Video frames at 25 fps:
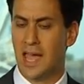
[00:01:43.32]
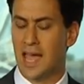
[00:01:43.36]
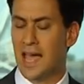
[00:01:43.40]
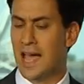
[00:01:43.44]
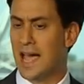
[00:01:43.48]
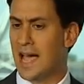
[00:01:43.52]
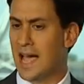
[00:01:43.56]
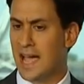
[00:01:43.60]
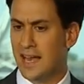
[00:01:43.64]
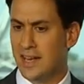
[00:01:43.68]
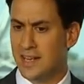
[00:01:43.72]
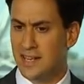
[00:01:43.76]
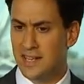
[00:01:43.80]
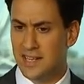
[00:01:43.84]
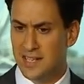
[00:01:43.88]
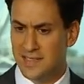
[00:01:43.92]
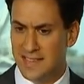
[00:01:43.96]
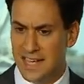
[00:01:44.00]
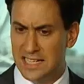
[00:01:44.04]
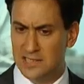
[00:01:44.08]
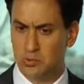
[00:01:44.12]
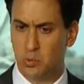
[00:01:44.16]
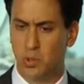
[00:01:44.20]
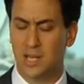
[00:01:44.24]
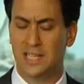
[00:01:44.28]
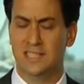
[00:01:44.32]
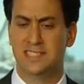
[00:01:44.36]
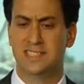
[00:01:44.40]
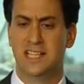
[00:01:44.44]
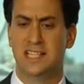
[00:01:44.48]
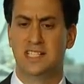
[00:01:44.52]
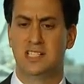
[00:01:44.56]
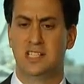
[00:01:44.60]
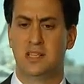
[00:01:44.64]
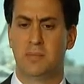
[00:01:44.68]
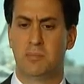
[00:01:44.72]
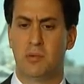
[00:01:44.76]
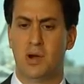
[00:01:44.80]
and indeed, that's what I
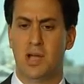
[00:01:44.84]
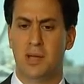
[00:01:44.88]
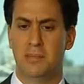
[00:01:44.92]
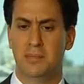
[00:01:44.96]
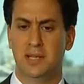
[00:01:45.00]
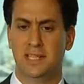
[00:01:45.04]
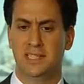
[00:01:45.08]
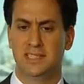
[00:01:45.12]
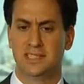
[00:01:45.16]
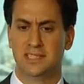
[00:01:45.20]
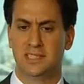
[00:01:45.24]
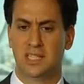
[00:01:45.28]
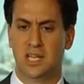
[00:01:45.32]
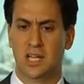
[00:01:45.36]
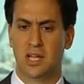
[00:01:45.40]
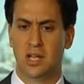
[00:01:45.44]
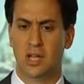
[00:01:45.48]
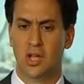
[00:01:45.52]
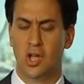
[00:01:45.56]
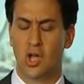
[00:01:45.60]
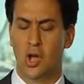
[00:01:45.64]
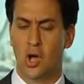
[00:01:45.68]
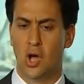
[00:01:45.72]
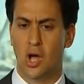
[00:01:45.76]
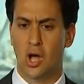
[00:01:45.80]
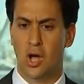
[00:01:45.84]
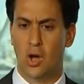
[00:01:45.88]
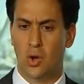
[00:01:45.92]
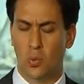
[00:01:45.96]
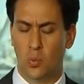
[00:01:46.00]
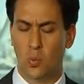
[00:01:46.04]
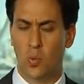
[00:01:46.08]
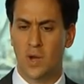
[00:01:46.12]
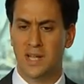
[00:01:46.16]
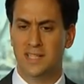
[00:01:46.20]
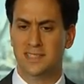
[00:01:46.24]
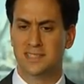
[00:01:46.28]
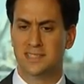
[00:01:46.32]
said to the Prime Minister uh,
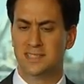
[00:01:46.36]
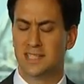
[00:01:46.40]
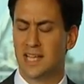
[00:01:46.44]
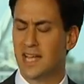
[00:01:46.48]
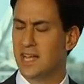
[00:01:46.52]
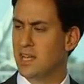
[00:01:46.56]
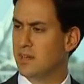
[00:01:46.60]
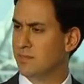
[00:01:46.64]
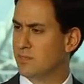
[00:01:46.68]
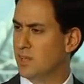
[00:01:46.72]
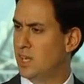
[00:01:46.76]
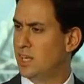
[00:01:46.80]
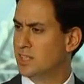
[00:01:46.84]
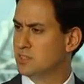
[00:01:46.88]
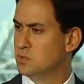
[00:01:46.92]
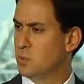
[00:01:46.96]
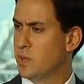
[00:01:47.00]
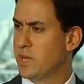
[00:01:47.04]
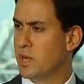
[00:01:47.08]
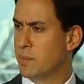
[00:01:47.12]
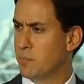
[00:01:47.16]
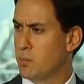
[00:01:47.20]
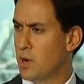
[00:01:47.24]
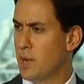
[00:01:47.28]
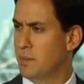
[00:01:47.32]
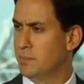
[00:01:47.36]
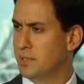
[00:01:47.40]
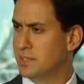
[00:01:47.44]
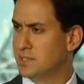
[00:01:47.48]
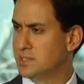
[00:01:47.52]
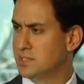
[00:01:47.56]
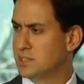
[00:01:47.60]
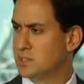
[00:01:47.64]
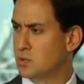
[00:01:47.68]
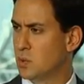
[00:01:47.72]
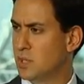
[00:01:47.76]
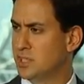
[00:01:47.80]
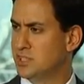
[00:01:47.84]
on Wednesday of last week at Prime
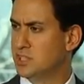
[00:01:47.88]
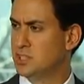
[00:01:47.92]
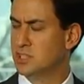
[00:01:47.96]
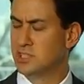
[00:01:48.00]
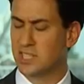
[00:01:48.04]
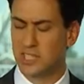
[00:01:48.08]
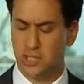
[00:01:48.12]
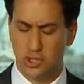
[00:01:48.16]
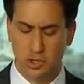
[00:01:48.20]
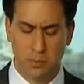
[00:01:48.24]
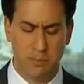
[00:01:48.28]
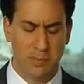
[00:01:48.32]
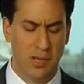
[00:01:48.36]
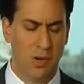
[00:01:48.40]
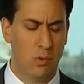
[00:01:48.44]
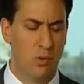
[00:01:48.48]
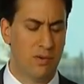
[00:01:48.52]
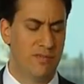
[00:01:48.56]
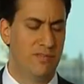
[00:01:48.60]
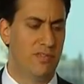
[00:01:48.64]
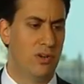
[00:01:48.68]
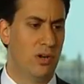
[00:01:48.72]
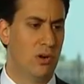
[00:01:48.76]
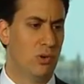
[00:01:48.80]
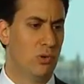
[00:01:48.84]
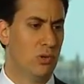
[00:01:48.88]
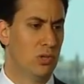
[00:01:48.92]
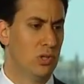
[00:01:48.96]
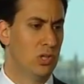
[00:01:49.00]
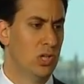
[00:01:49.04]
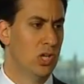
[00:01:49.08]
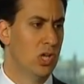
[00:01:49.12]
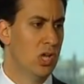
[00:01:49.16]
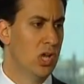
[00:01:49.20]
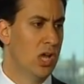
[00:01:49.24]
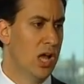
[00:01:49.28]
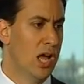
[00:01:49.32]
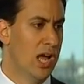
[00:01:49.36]
Minister's questions. There should be a referral
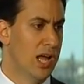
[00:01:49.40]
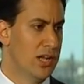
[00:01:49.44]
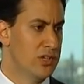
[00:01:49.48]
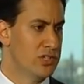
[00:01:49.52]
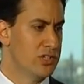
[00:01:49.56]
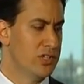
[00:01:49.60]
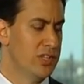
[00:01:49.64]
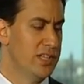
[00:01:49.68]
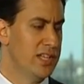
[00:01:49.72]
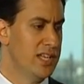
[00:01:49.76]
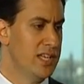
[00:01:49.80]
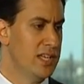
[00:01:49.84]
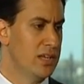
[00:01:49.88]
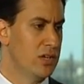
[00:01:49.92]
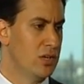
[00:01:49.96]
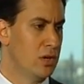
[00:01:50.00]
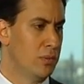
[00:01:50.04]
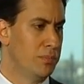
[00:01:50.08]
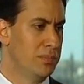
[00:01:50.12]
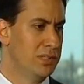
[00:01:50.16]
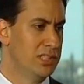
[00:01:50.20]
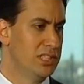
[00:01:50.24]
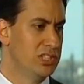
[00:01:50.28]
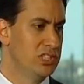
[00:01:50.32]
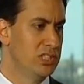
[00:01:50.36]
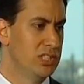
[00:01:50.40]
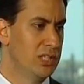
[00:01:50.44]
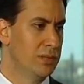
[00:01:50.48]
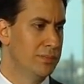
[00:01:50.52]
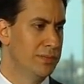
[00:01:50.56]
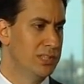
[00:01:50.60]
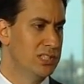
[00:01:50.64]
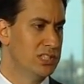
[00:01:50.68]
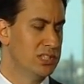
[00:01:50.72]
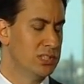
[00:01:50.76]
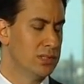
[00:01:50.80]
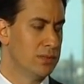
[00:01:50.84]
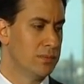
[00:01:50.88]
uh, to the Competition
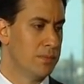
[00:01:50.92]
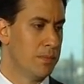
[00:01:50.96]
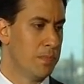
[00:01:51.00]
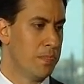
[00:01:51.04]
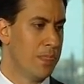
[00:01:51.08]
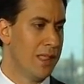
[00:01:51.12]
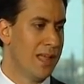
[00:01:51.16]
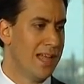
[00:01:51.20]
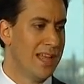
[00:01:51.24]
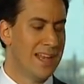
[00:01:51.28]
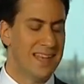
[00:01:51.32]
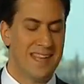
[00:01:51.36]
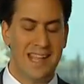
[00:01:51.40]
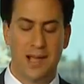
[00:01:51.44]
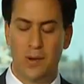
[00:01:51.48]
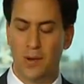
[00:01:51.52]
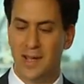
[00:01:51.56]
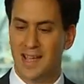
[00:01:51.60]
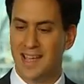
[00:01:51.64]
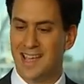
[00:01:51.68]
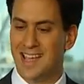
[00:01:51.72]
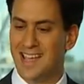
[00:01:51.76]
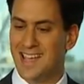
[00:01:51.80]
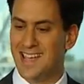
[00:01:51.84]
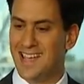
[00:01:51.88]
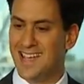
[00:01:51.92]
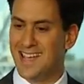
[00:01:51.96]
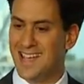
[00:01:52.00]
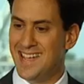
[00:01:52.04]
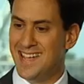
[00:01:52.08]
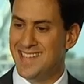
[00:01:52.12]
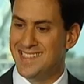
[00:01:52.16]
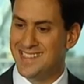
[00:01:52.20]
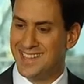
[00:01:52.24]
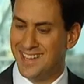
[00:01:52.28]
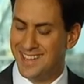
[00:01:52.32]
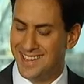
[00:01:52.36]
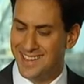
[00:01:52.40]
Commission. Now,
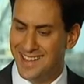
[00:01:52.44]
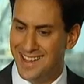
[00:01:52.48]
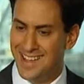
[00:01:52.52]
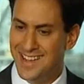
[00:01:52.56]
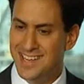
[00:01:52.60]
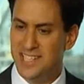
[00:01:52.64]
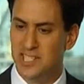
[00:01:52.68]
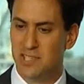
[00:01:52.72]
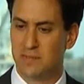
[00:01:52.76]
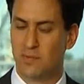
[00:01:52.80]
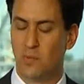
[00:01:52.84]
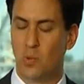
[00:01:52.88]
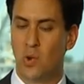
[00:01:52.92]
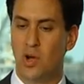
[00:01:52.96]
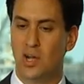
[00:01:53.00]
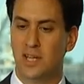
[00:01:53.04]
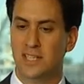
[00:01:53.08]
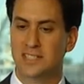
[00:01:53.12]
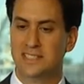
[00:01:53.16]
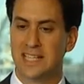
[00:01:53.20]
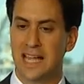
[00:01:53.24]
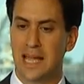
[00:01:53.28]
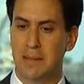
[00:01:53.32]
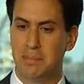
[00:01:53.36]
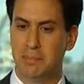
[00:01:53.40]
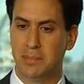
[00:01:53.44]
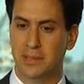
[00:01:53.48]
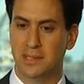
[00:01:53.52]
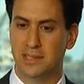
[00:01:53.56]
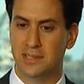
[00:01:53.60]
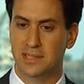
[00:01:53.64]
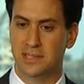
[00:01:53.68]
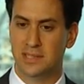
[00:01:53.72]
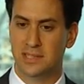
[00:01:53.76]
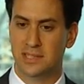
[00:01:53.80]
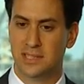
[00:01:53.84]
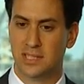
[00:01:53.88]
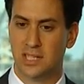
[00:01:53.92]
in the light of what has
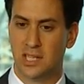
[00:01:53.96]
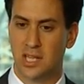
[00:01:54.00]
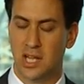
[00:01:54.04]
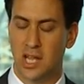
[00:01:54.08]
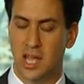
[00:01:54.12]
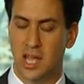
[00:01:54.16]
happened